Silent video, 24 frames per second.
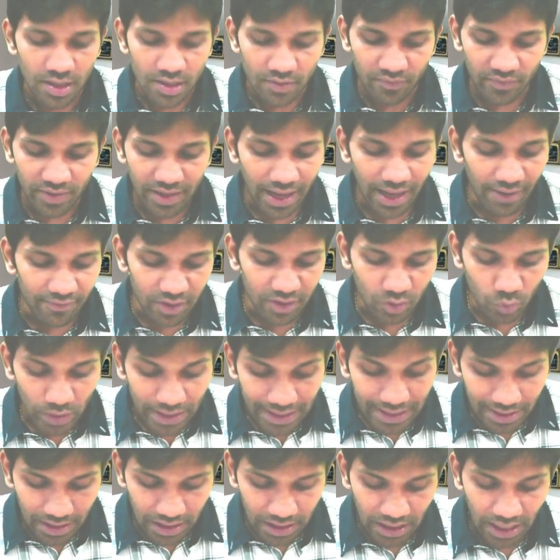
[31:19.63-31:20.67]
We'll have a quick
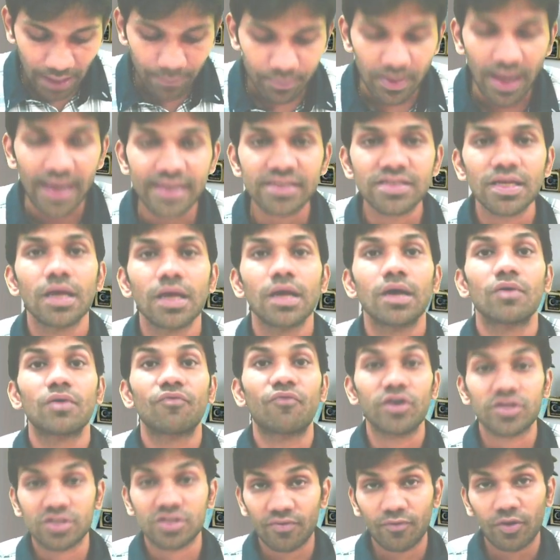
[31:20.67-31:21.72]
recap, guys.
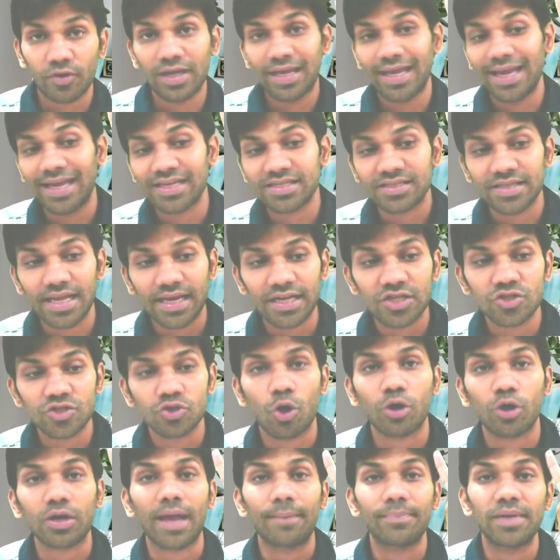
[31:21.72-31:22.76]
First of all, AS-9 is
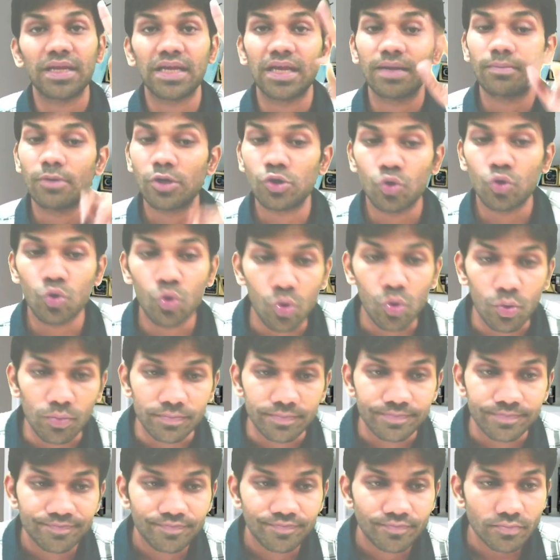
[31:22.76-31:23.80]
not applicable to whom?
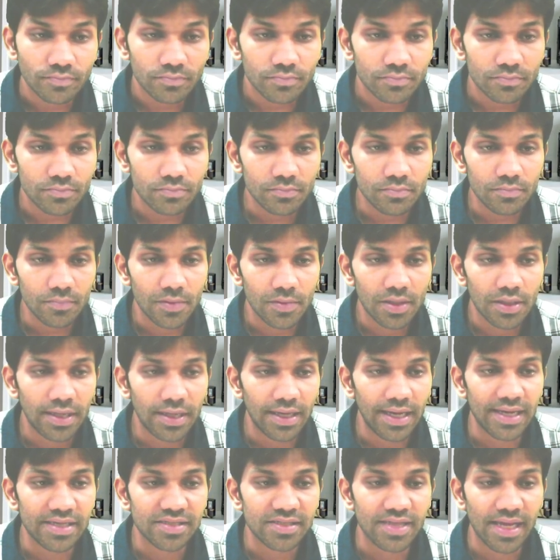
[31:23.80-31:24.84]

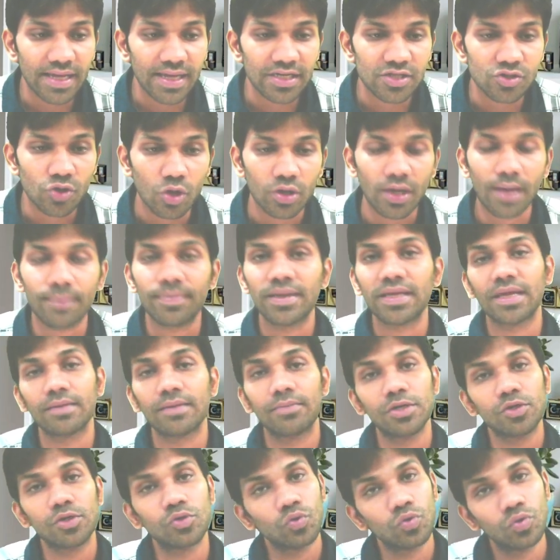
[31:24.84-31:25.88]
AS-9 is not
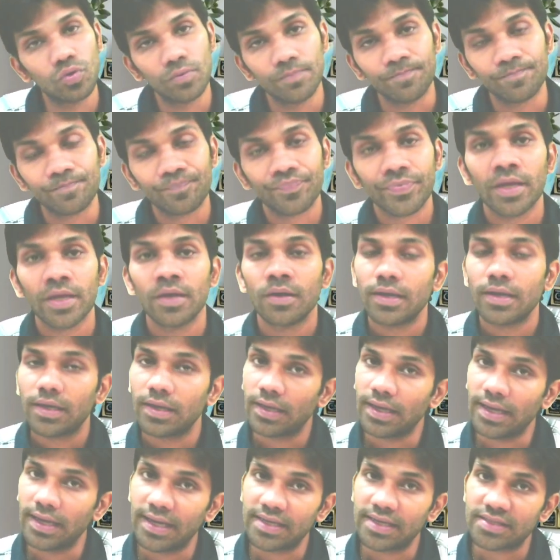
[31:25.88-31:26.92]
applicable to whom?
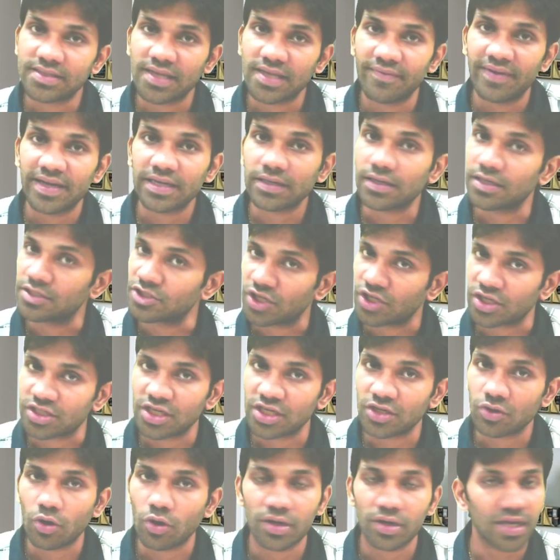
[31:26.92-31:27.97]
AS-7 construction
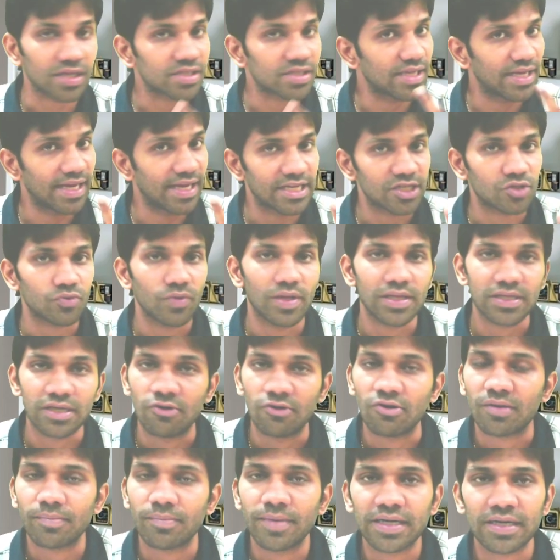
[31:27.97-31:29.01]
contracts, AS-12
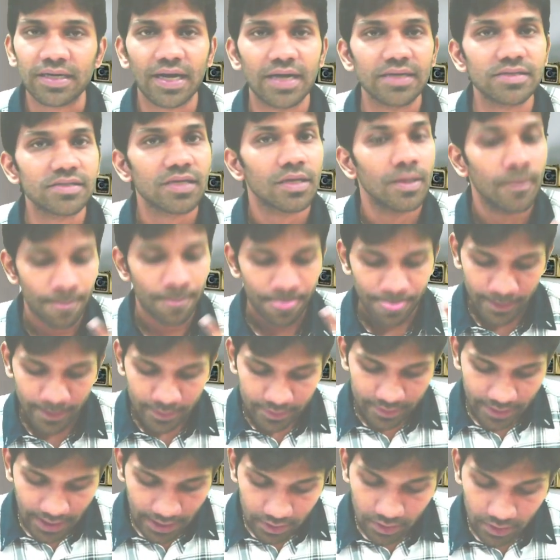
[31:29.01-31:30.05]
government grants,
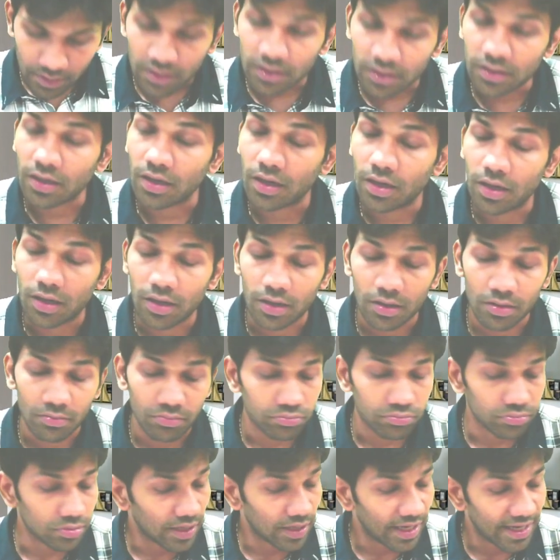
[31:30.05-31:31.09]
then
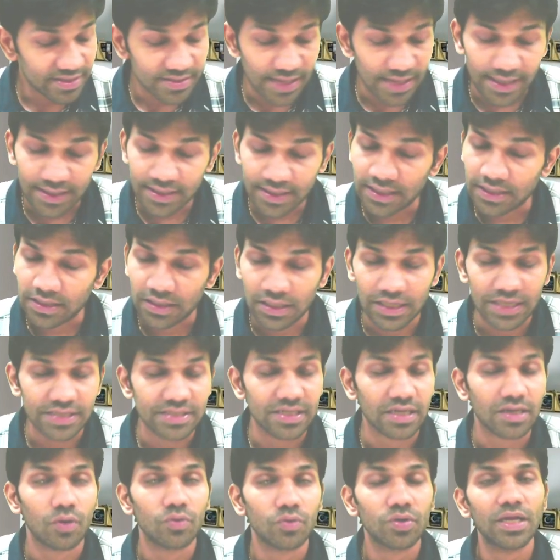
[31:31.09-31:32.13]
AS-19 lease
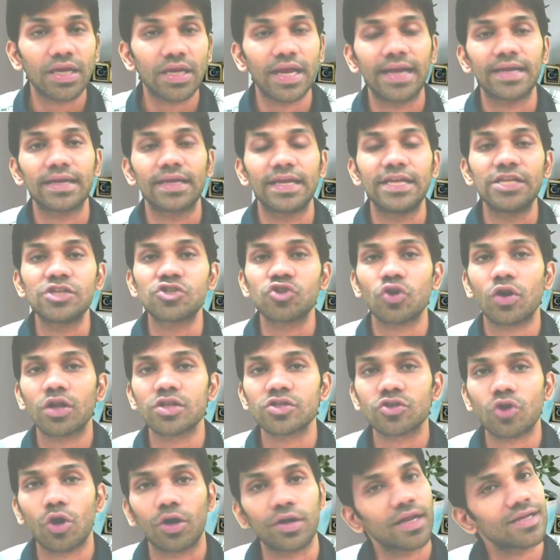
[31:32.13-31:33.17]
accounting, and insurance
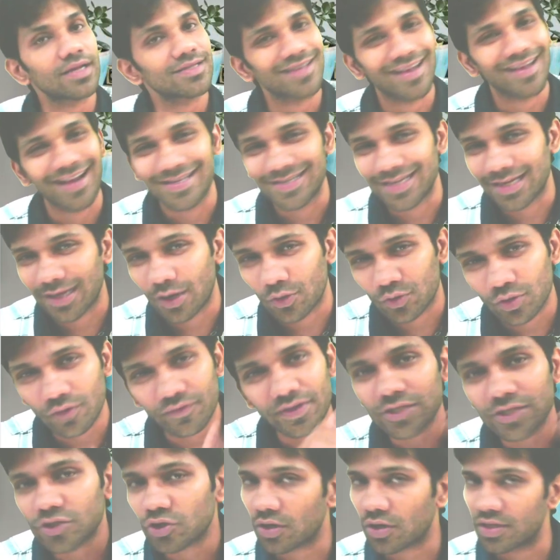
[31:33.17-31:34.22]
contracts arising out of
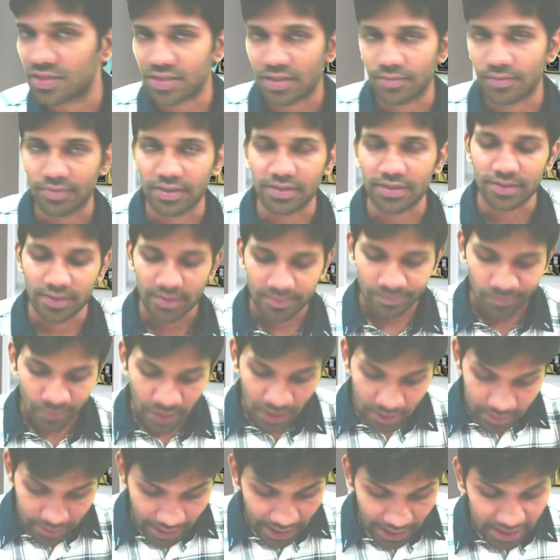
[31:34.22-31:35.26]
insurance companies.
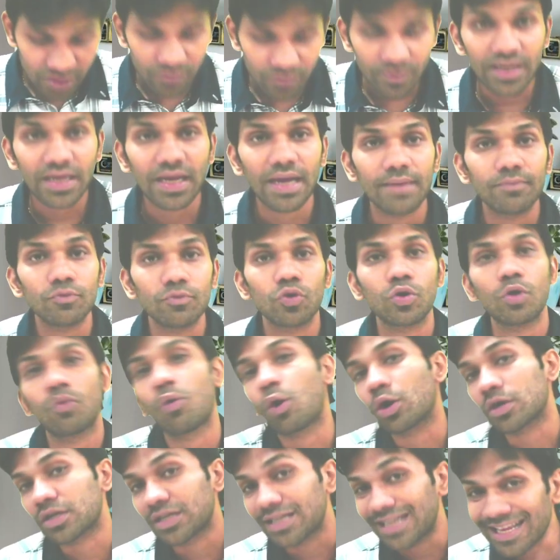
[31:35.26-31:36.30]
Next, we came to know
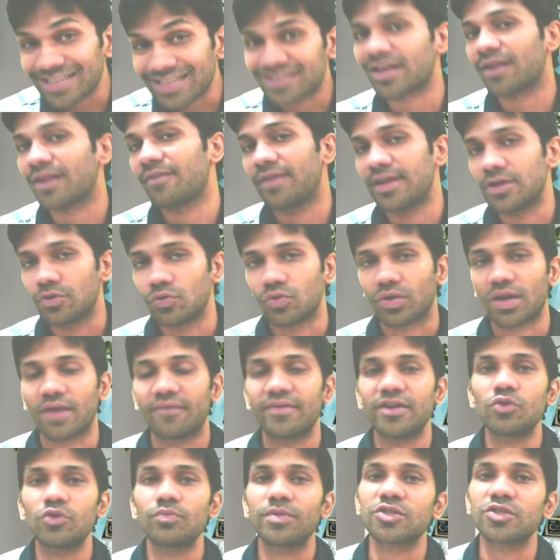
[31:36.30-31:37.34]
what is revenue.
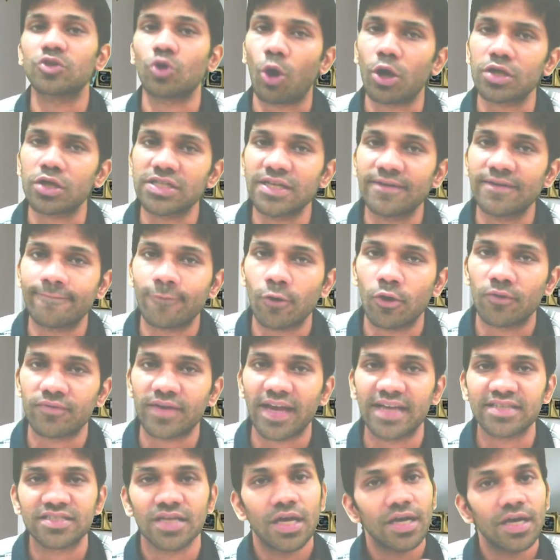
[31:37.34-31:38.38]
Revenue means gross inflow of
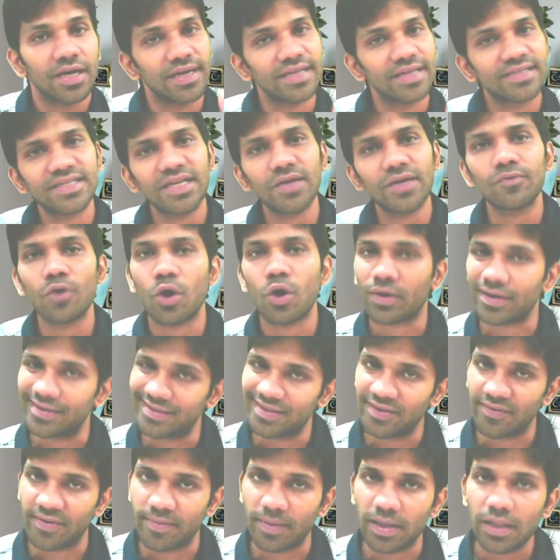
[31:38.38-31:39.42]
cash received or
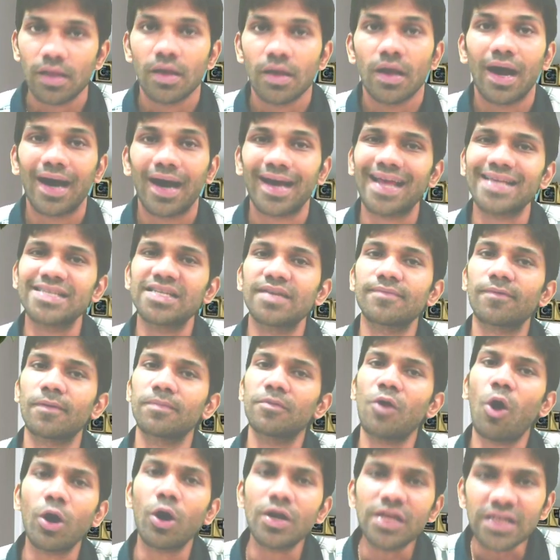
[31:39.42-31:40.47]
receivable arising from the
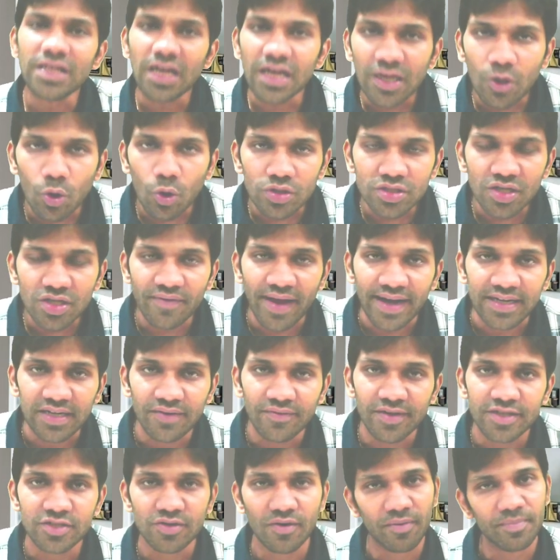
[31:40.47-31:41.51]
ordinary course of
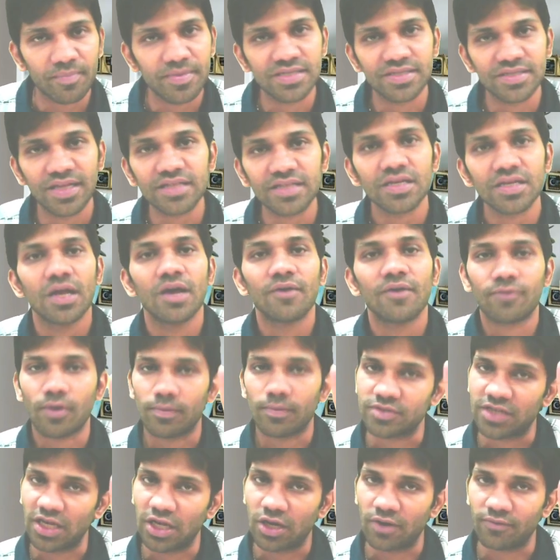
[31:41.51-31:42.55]
activities of a business, from
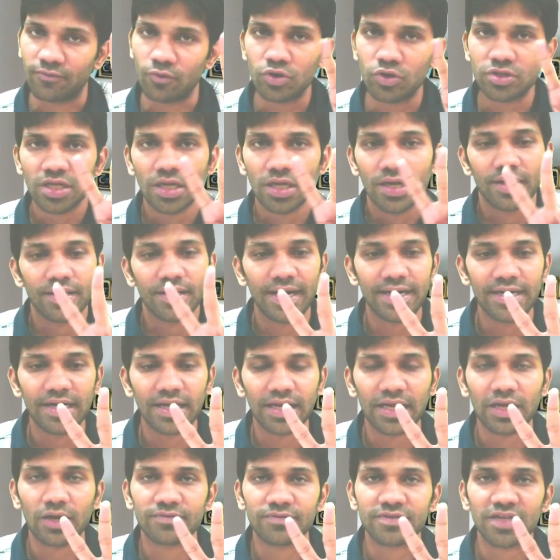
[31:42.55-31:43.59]
sale of goods,
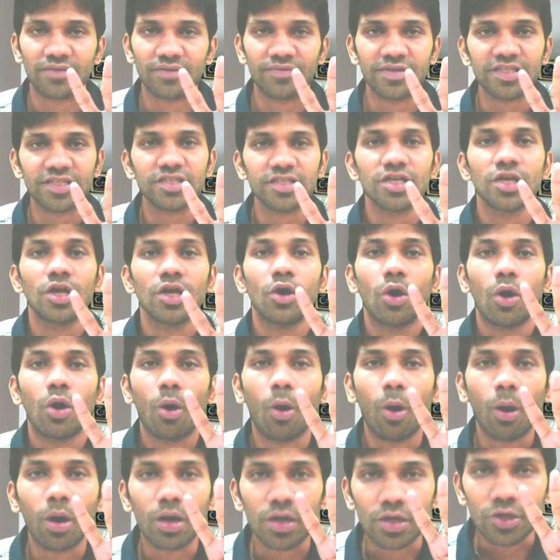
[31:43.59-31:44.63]
rendering of services,
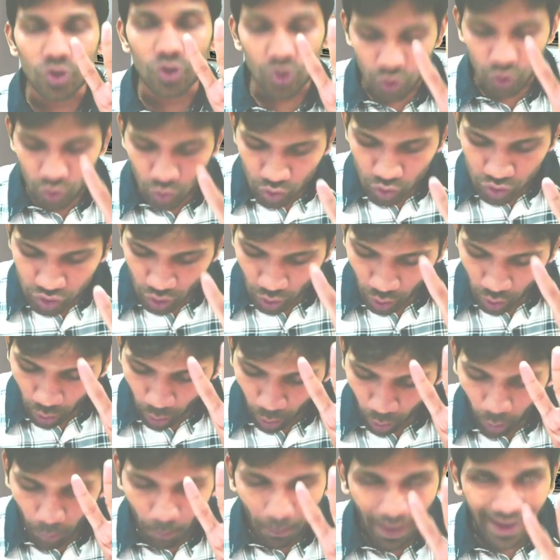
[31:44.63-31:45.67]
or use
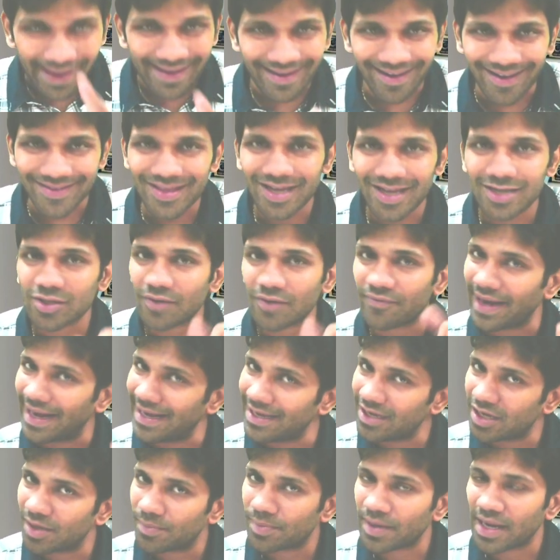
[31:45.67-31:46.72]
by others of
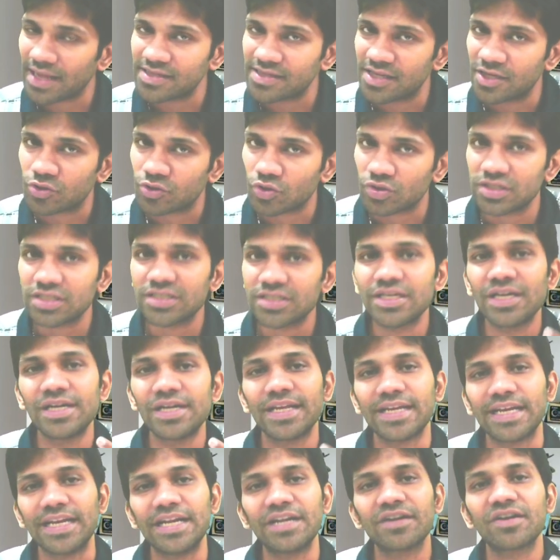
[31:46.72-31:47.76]
enterprise resources
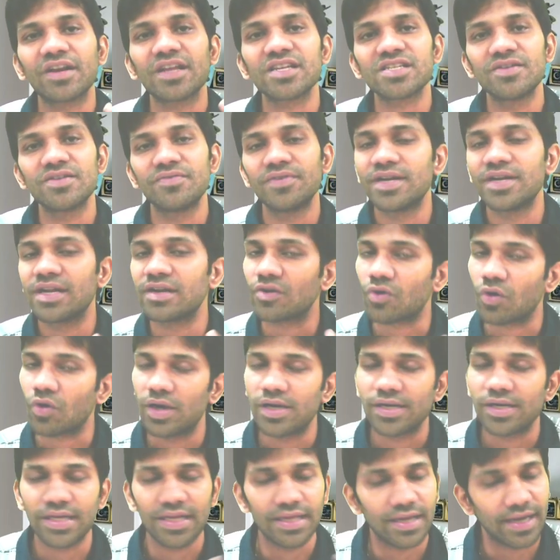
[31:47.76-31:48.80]
yielding interest, dividend,
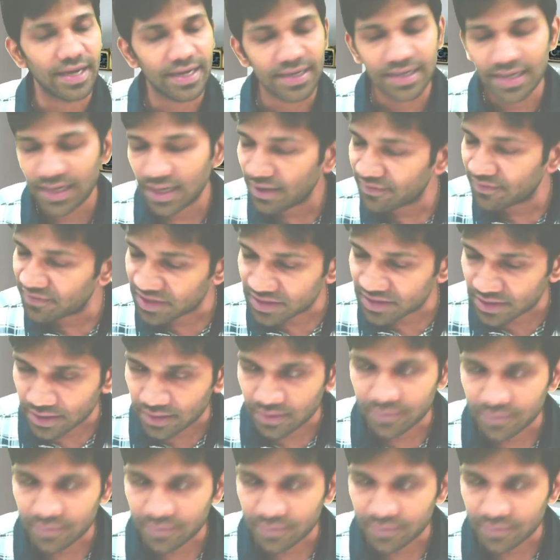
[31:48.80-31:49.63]
royalty, rent, and everything.